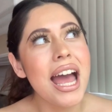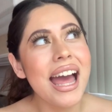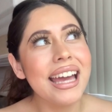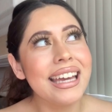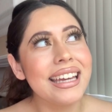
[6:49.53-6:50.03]

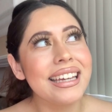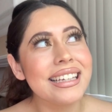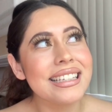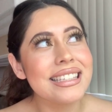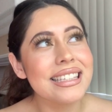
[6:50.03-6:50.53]

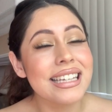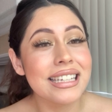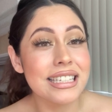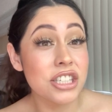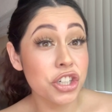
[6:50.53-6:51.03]
is
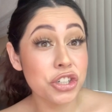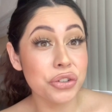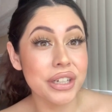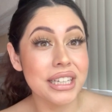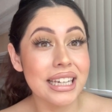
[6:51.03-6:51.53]
in
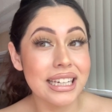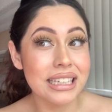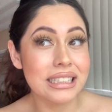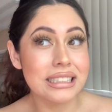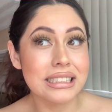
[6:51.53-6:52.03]
surgery. Like,
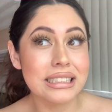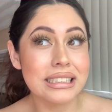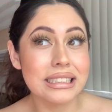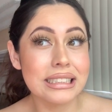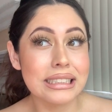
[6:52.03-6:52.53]

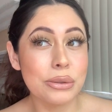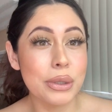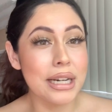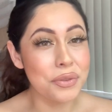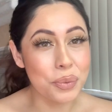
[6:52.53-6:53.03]
we're
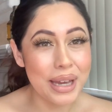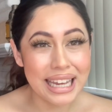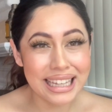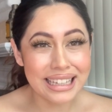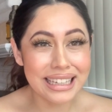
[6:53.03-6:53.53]
gonna have to
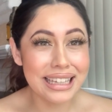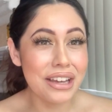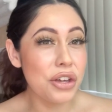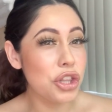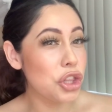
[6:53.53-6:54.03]
wait like
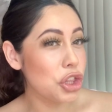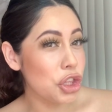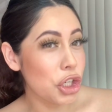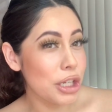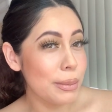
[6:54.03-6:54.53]

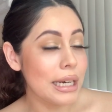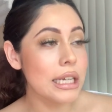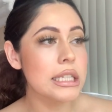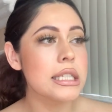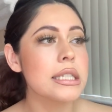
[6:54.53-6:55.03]
30 minutes.
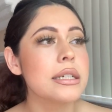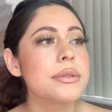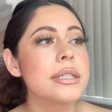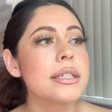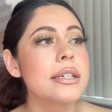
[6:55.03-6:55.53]
And I
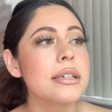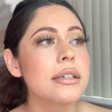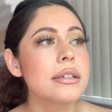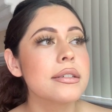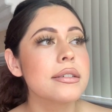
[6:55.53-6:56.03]
was
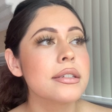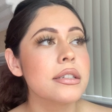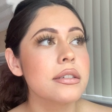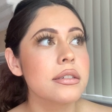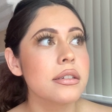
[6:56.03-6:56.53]
like, are
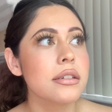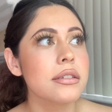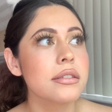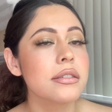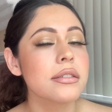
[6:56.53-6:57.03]
you
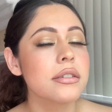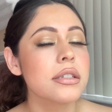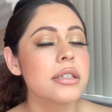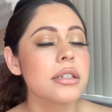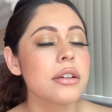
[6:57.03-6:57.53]
serious? I was
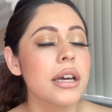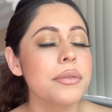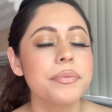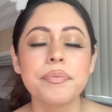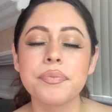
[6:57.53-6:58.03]
just like, okay,
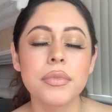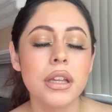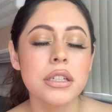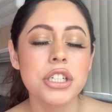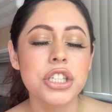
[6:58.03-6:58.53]

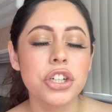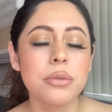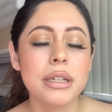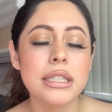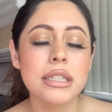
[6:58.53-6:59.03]
it's just 30
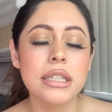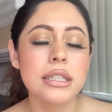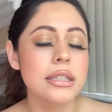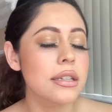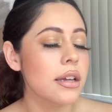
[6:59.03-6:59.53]
minutes to me.
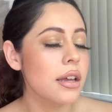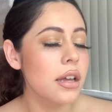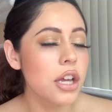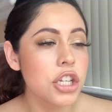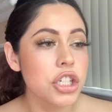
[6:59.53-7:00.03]

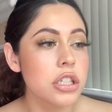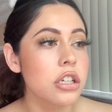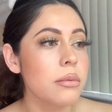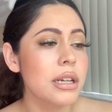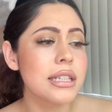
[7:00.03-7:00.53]
Just
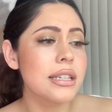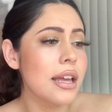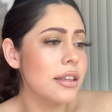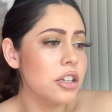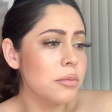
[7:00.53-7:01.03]
30 minutes,
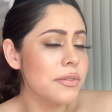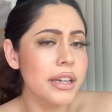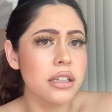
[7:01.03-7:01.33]
and then you'll be fine.